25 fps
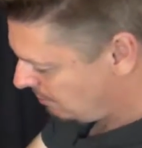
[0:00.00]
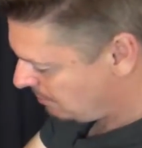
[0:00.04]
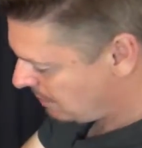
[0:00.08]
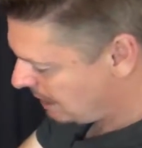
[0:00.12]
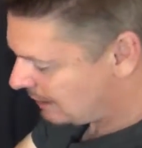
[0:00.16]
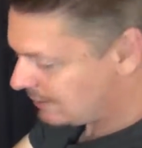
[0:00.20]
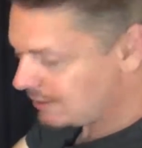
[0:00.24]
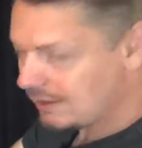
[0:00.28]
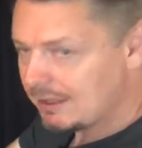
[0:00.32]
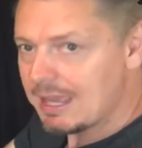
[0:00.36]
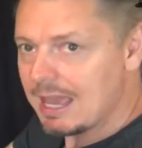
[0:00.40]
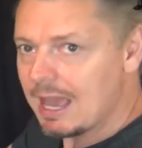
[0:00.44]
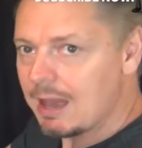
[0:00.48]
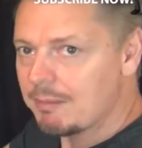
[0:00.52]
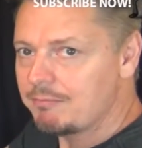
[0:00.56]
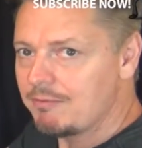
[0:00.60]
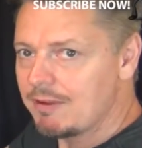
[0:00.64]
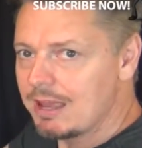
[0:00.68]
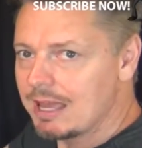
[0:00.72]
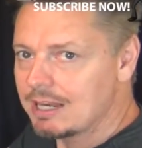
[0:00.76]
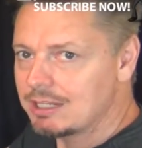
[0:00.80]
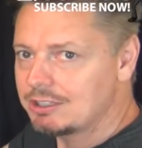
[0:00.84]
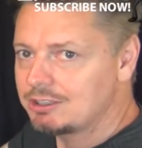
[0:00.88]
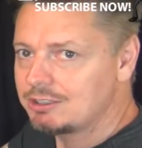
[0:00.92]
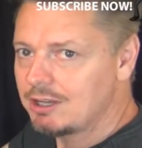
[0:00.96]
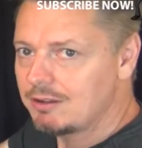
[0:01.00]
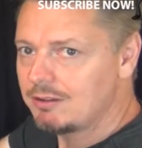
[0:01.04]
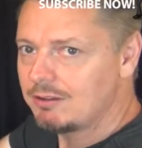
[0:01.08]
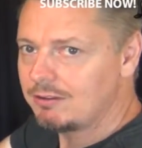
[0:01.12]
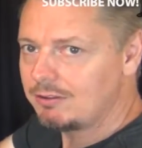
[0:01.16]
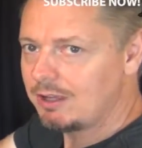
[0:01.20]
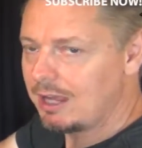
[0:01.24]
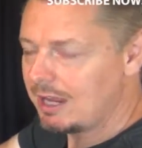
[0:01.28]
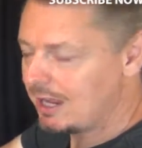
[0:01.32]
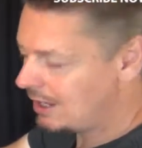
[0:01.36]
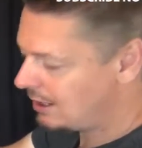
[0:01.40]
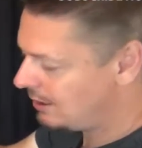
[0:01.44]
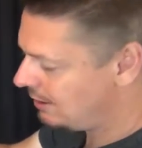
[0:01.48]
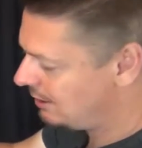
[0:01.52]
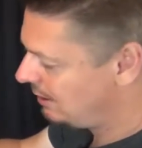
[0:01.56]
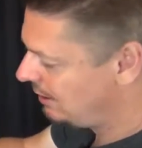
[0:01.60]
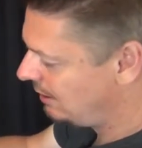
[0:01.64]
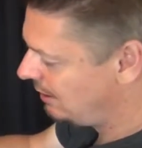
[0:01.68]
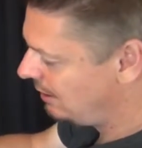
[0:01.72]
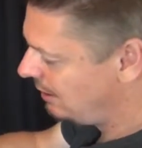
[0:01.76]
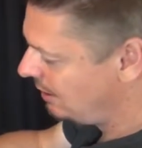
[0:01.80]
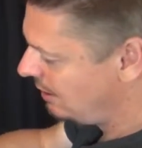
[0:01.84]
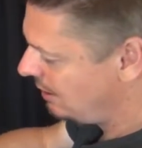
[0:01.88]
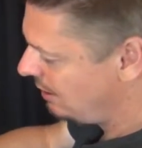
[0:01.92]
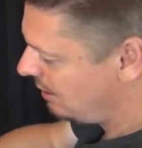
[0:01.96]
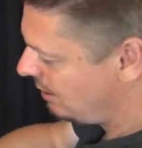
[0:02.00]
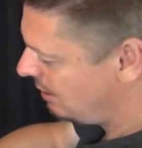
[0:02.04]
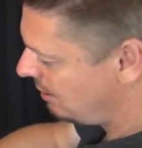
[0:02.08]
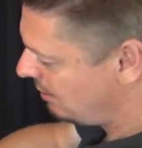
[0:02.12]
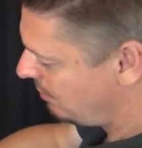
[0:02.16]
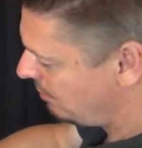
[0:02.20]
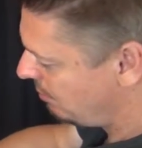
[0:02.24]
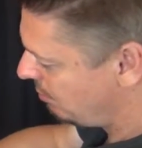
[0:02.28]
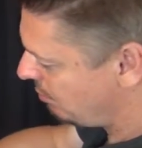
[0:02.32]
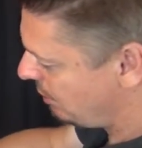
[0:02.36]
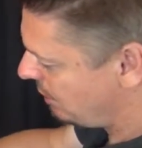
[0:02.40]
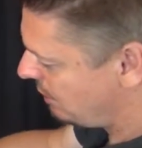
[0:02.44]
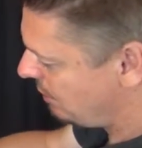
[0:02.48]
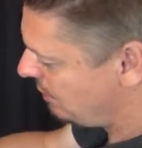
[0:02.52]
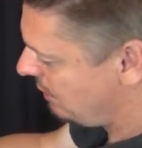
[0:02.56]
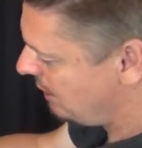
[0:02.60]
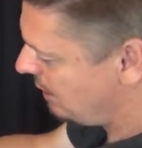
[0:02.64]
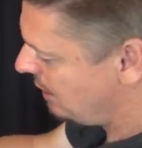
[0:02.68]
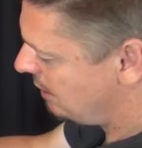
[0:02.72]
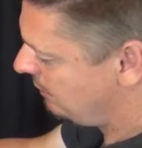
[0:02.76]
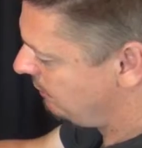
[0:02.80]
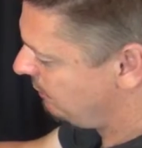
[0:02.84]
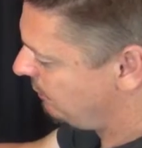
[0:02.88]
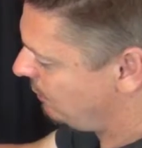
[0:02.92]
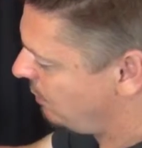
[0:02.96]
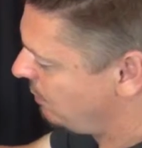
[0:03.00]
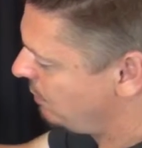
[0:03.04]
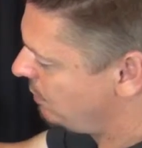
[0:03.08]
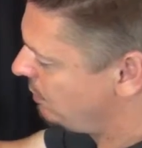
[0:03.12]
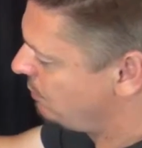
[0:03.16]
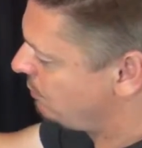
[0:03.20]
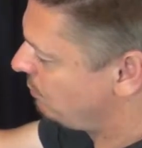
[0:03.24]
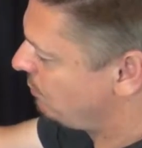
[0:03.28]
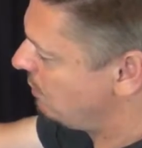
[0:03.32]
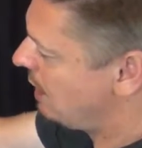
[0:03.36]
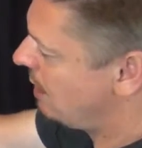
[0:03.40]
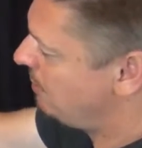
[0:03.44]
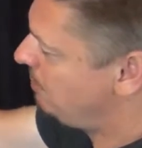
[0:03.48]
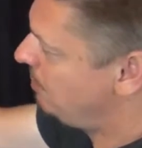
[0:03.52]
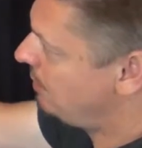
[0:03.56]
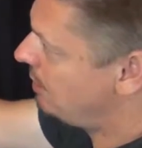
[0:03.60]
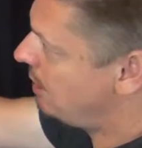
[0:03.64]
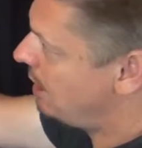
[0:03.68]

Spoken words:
make the cap vanish to this hand, bring your hand forward, drop